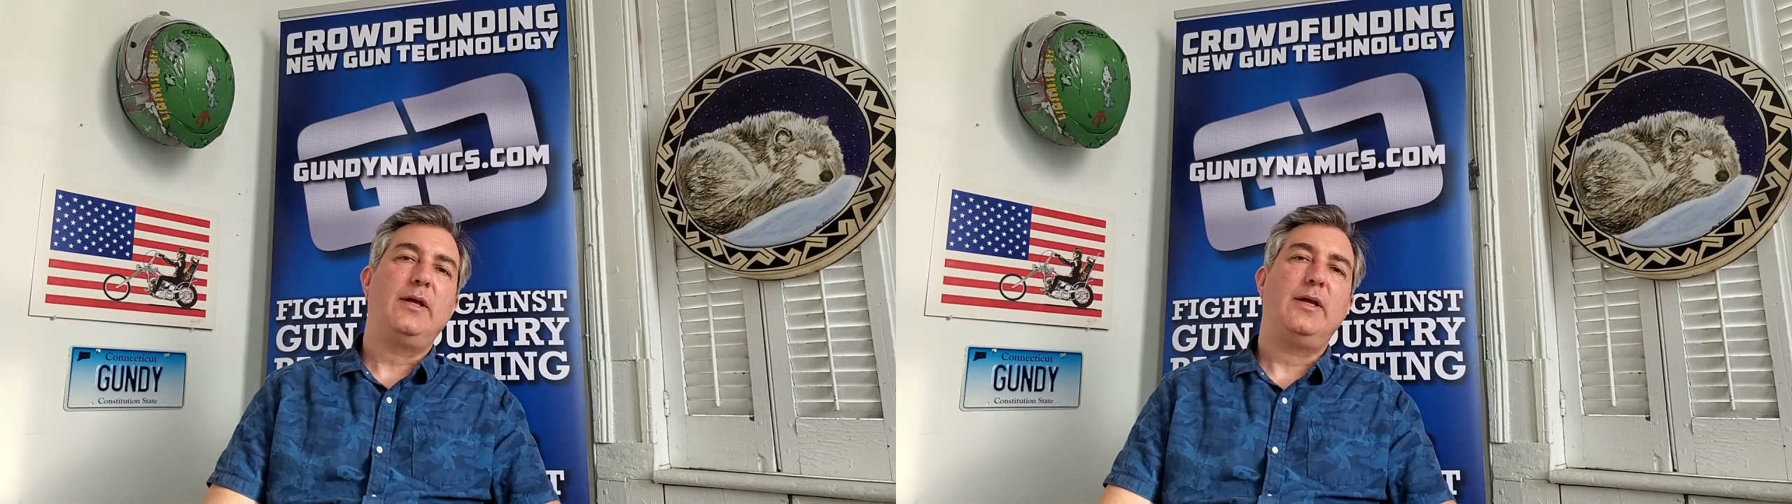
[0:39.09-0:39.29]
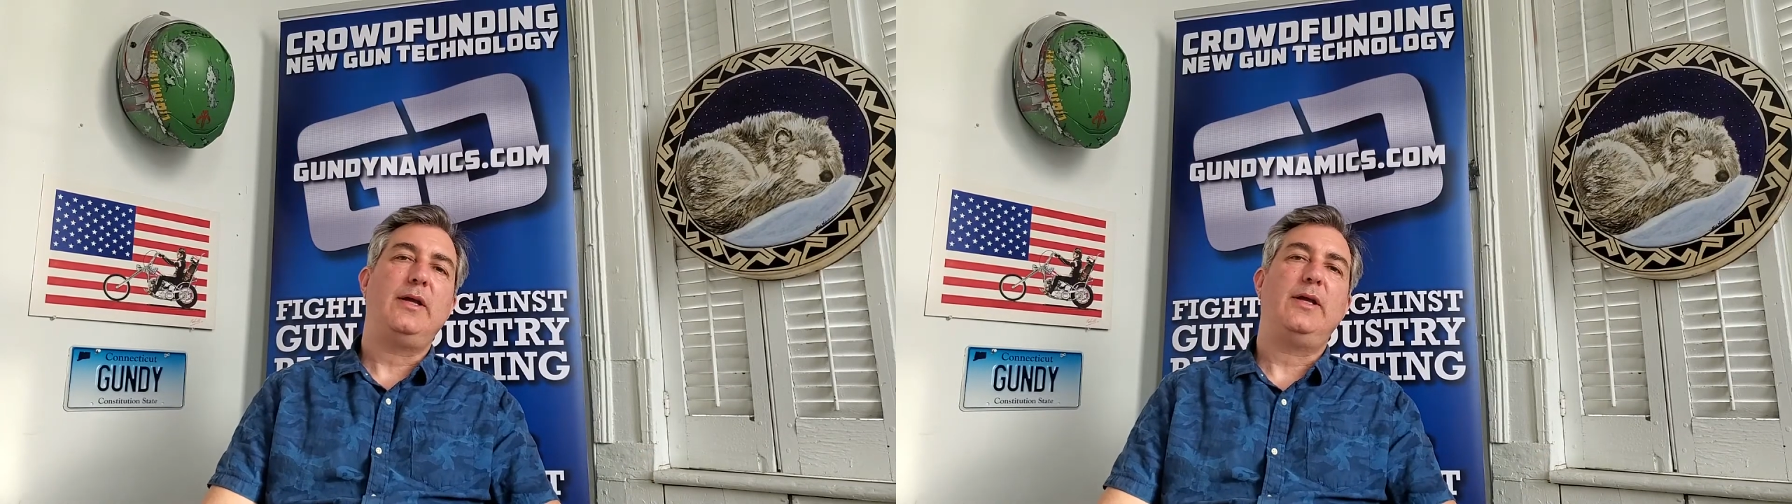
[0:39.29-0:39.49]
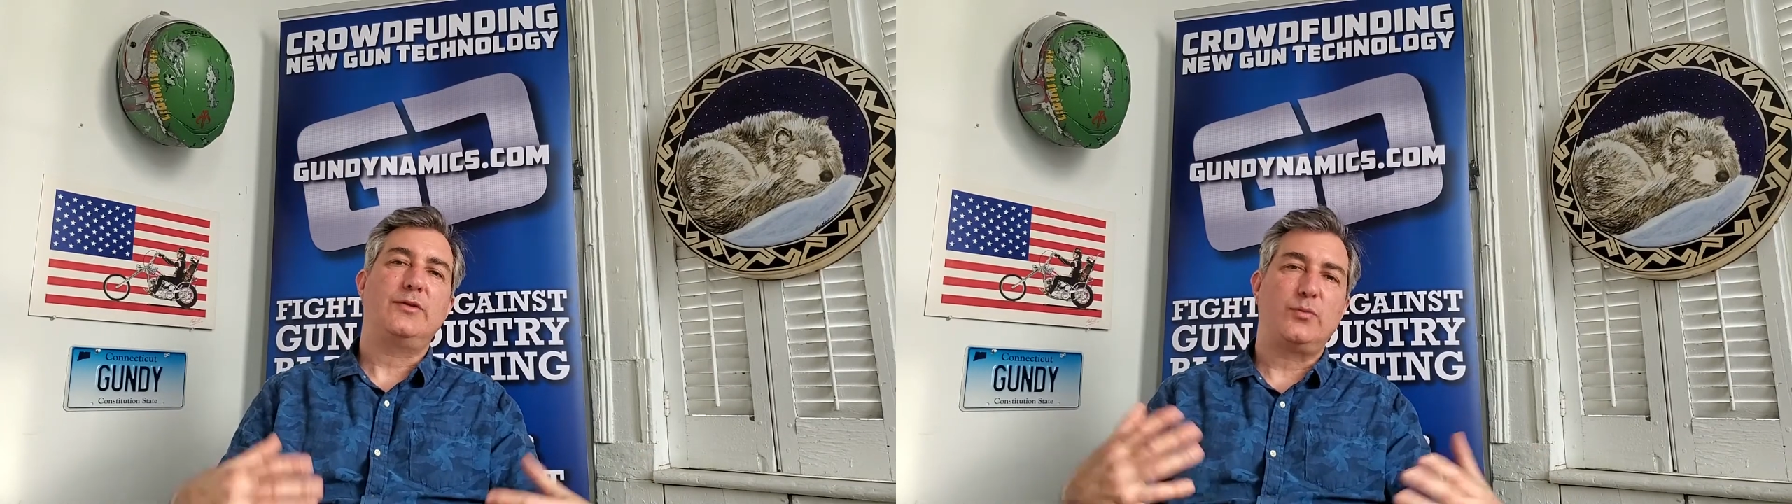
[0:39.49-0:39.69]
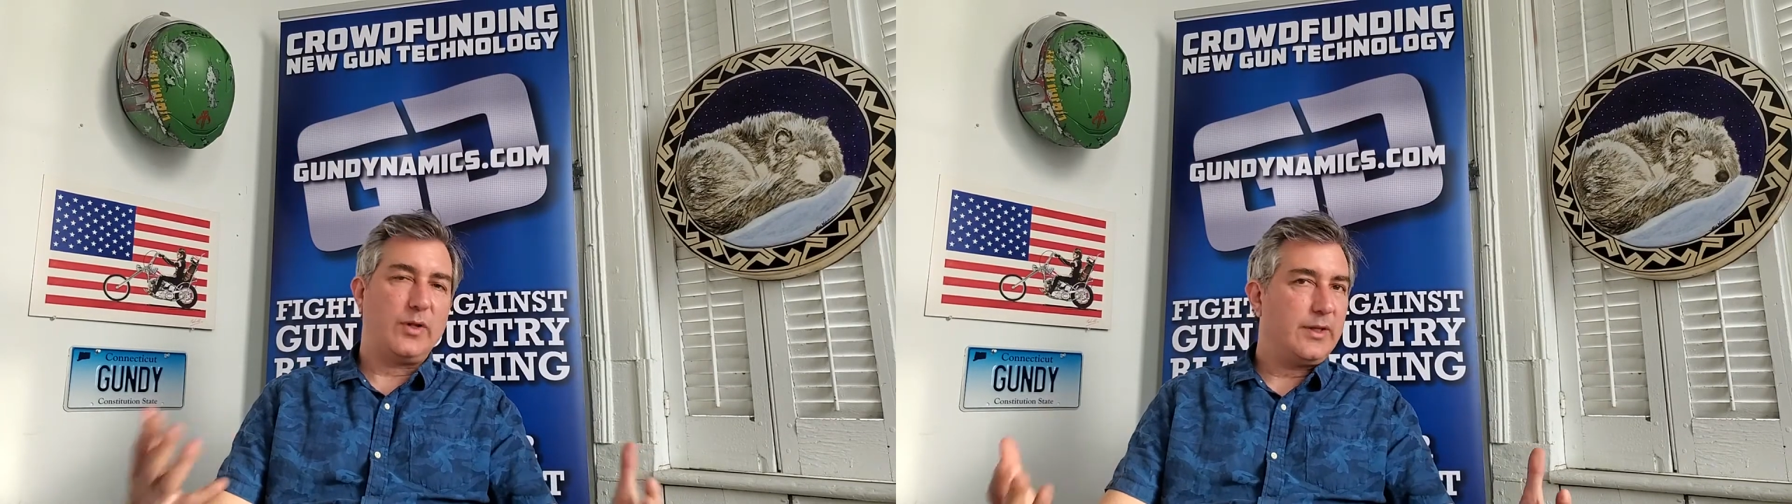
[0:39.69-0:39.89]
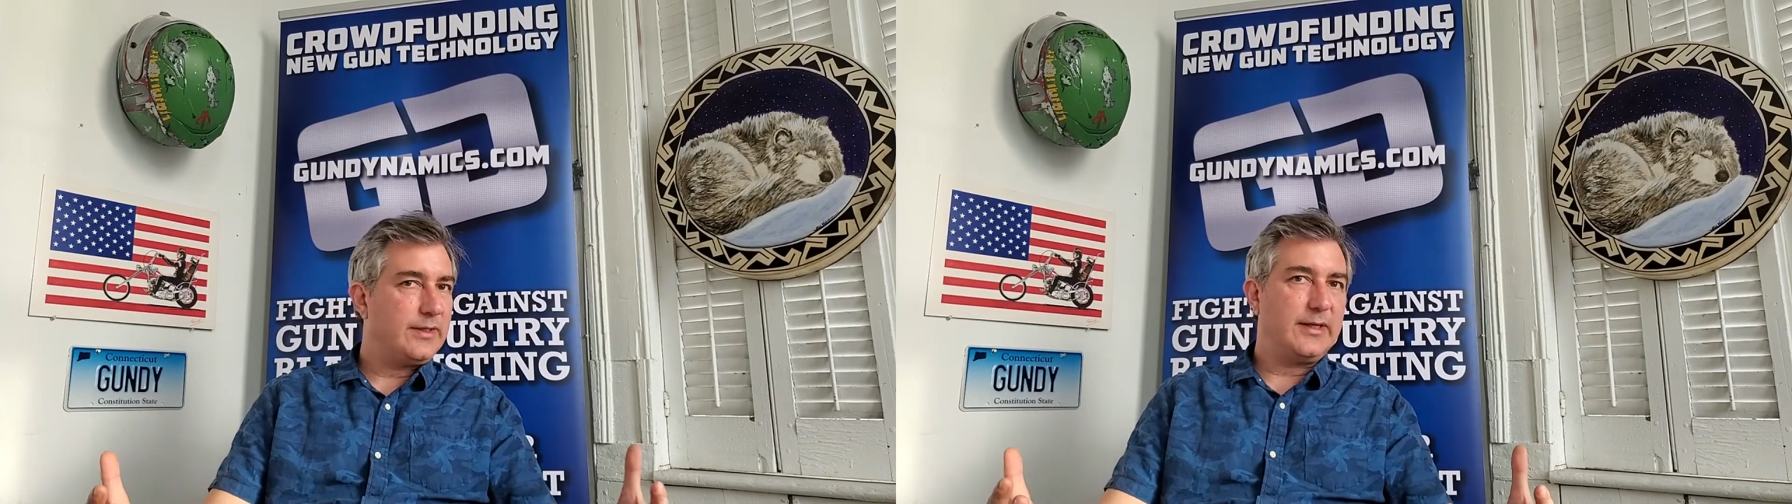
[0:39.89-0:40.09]
he is
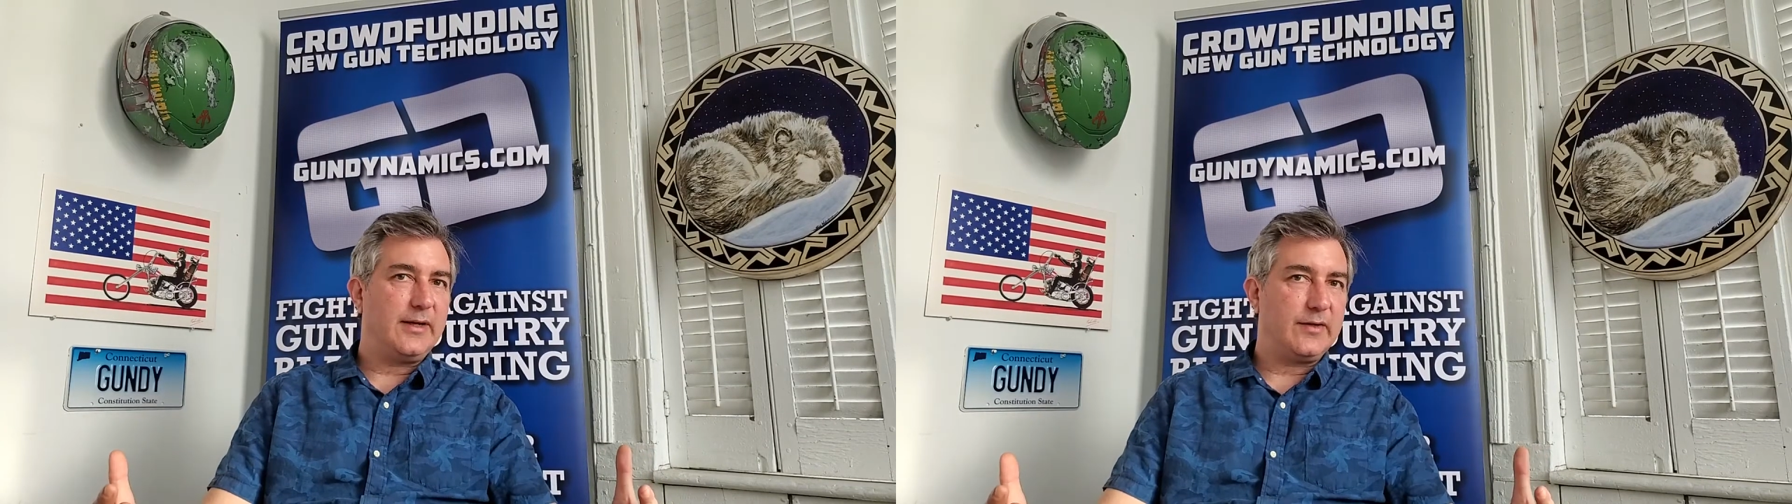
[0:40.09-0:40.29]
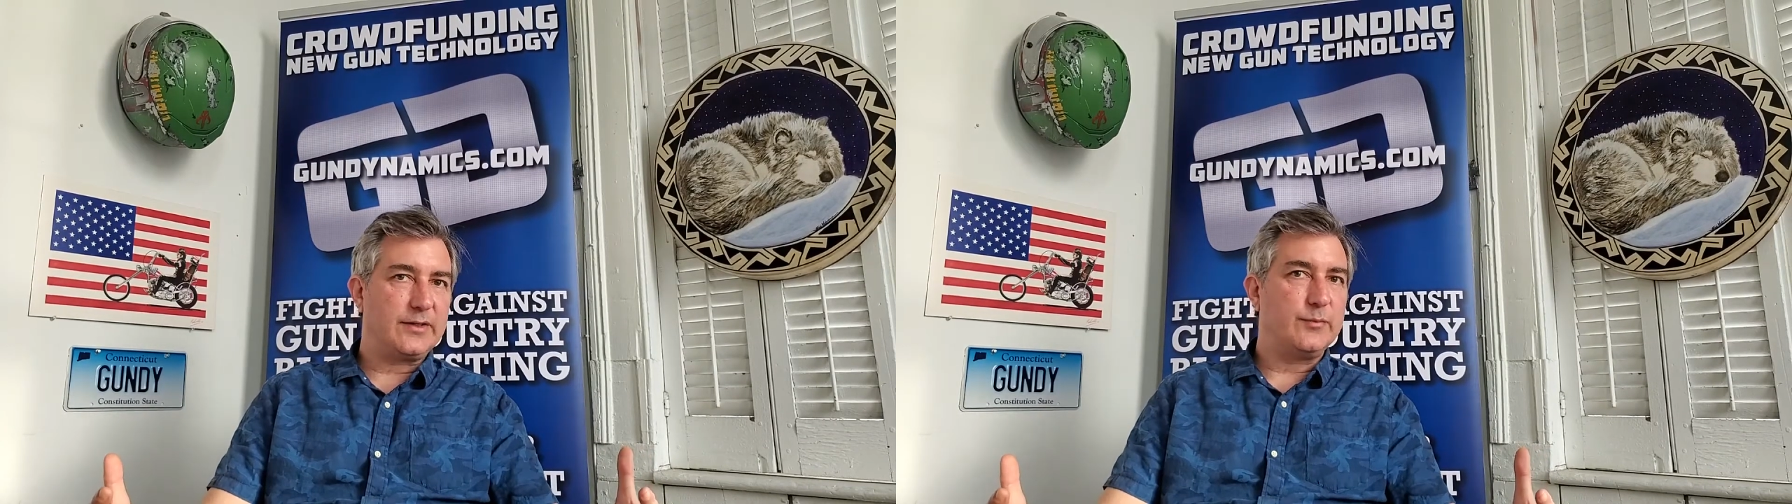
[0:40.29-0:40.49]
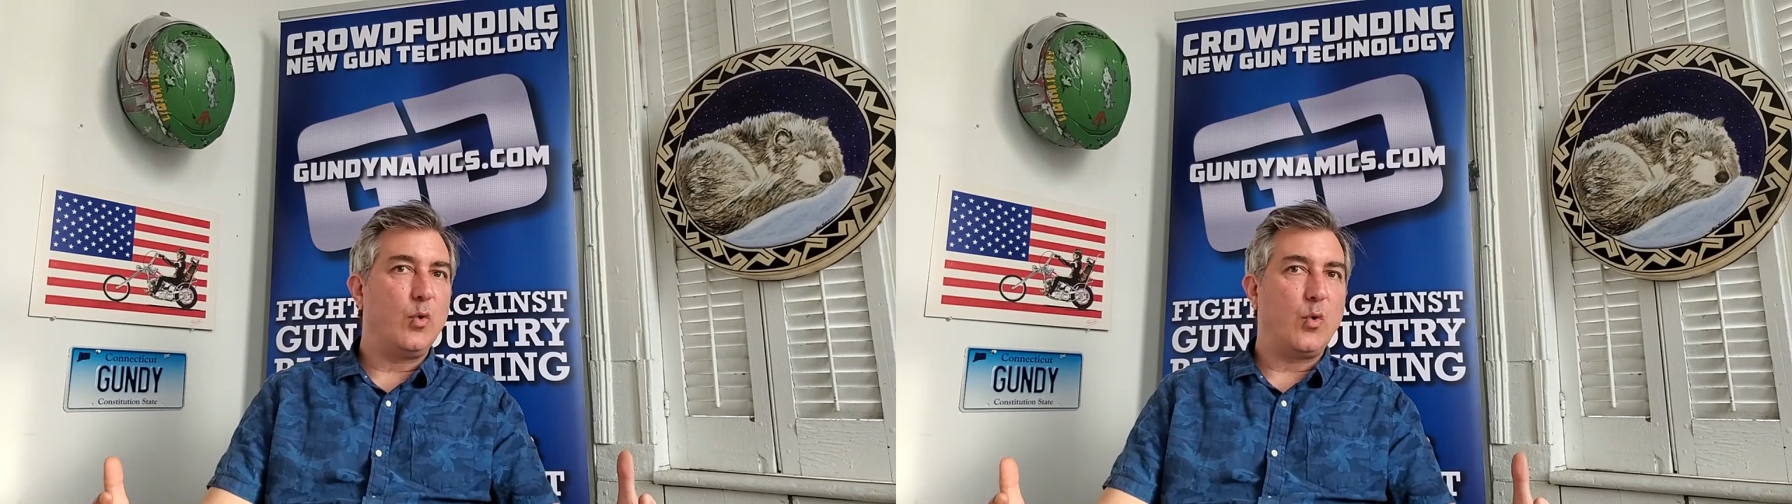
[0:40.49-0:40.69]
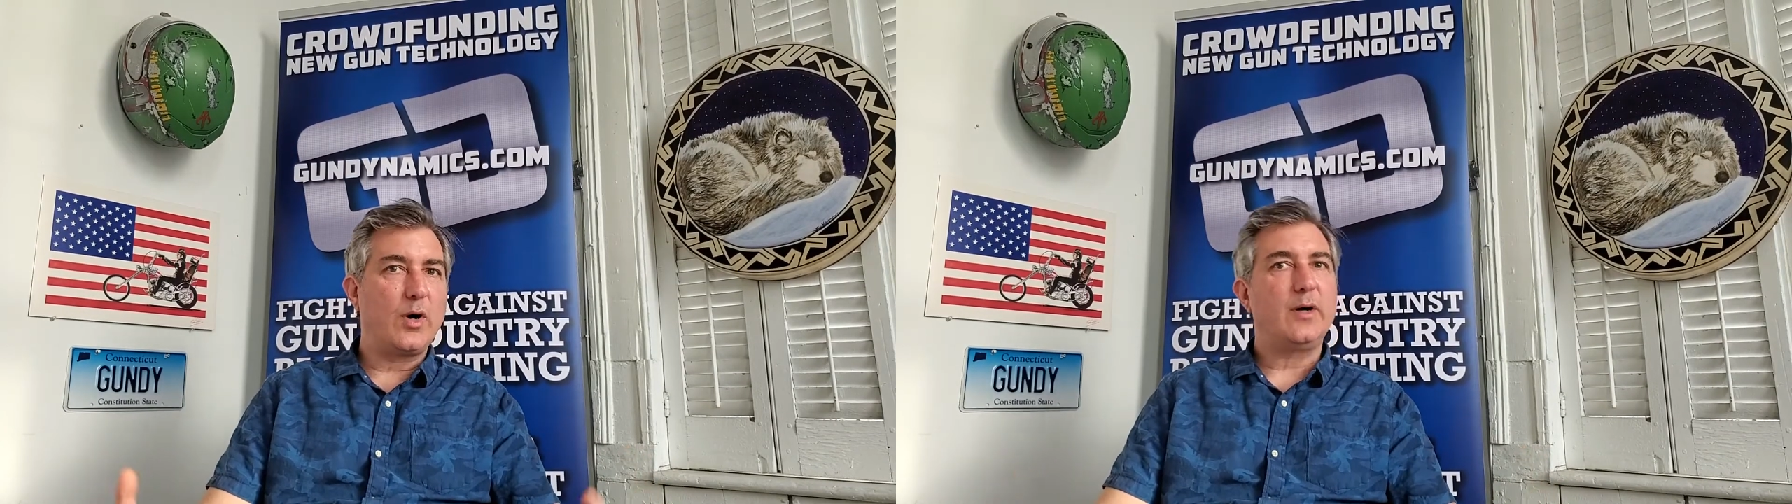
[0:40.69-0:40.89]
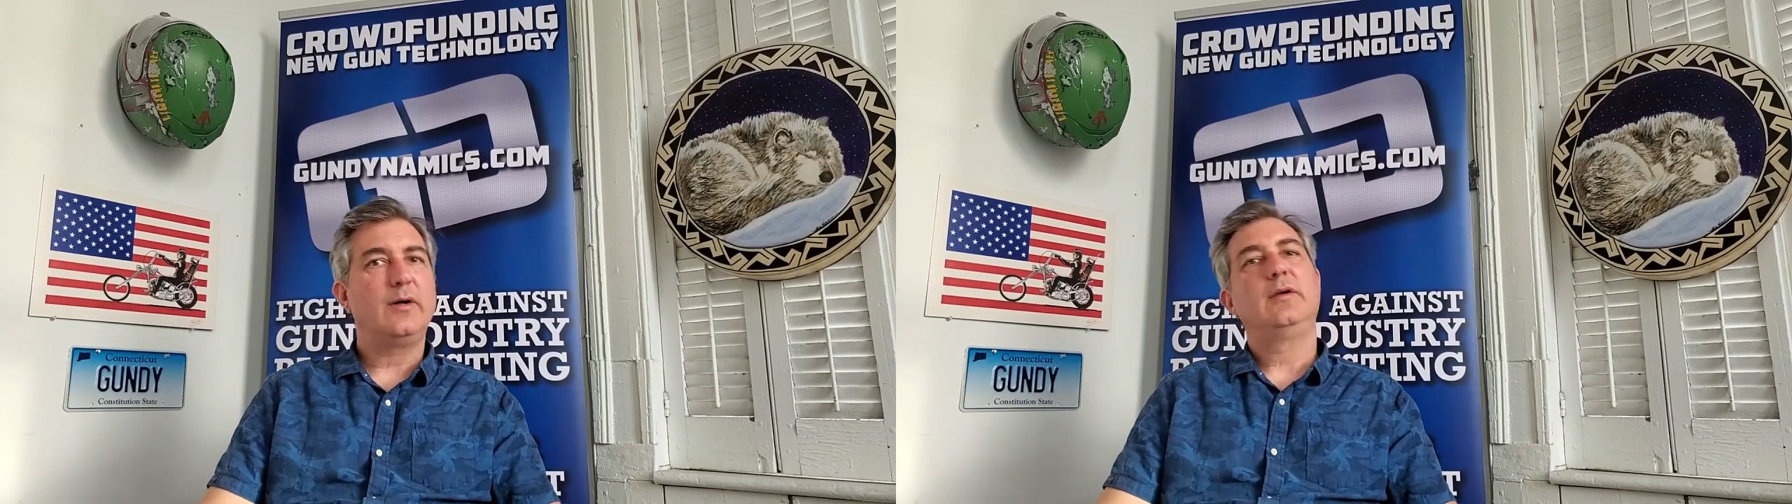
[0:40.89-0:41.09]
willing to give us
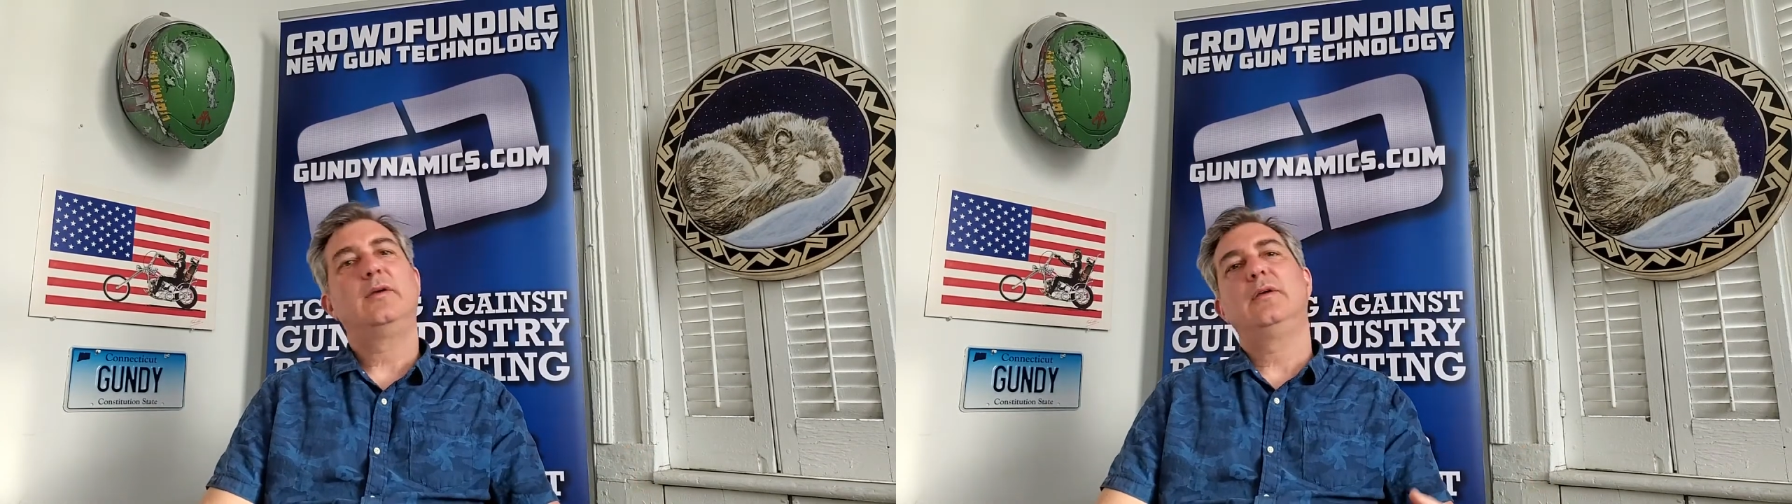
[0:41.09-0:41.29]
more